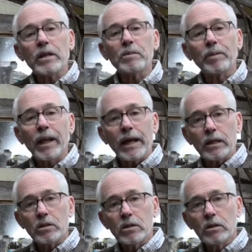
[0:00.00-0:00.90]
to
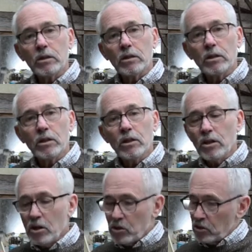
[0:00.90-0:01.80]
plant.
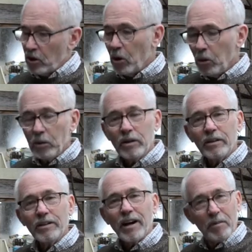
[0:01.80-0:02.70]
So
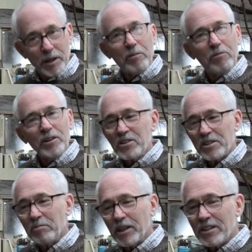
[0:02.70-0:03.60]
I'm going to fill
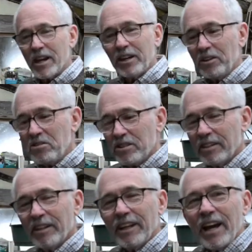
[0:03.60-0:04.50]
some containers
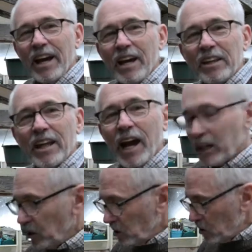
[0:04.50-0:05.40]
that I
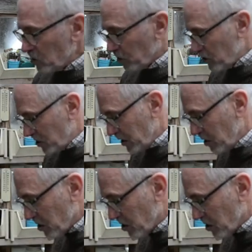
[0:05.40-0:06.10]
can use for seed